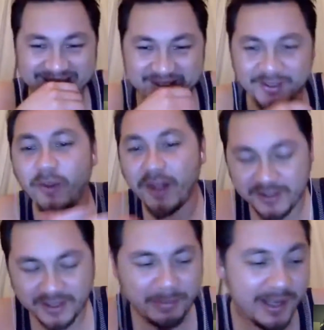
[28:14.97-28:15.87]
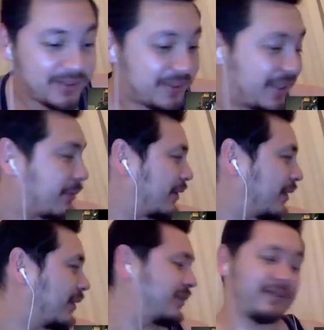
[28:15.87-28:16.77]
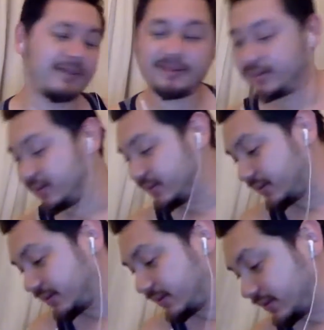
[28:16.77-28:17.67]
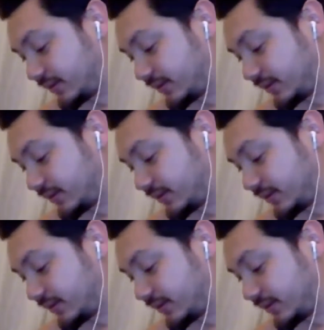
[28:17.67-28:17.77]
Not that it's going to be Aztec, but yeah, I